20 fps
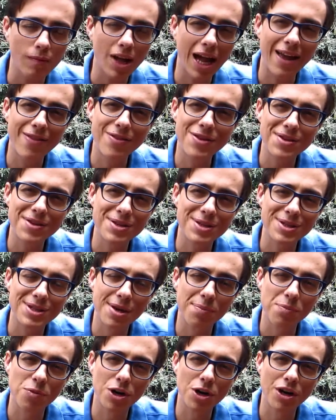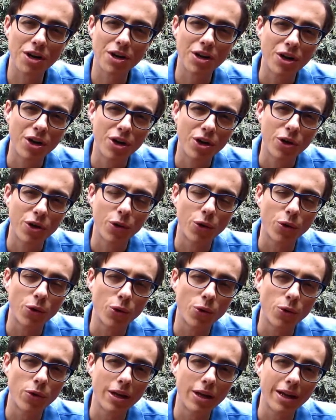And this is someone
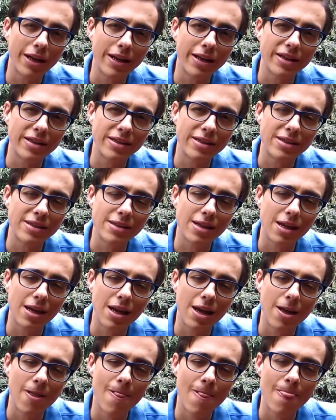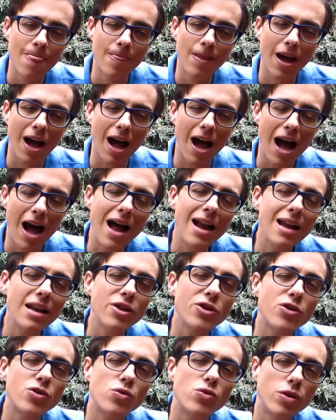who is highly
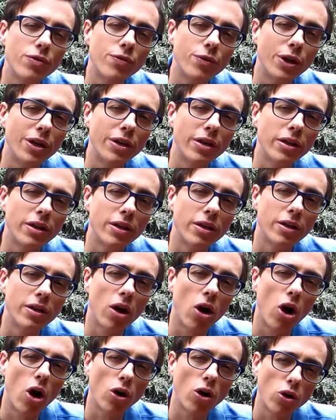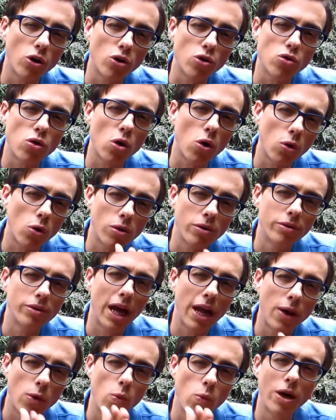driven on control
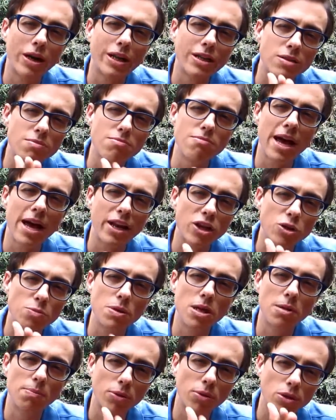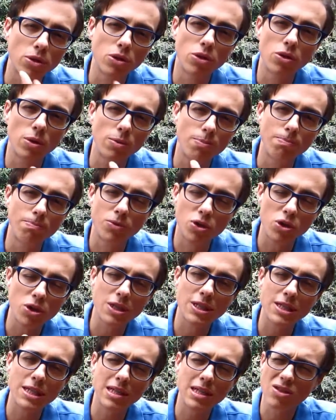and wanting to manage people to the
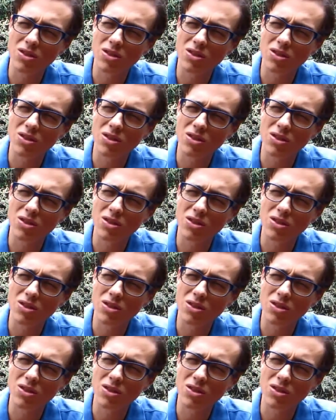T.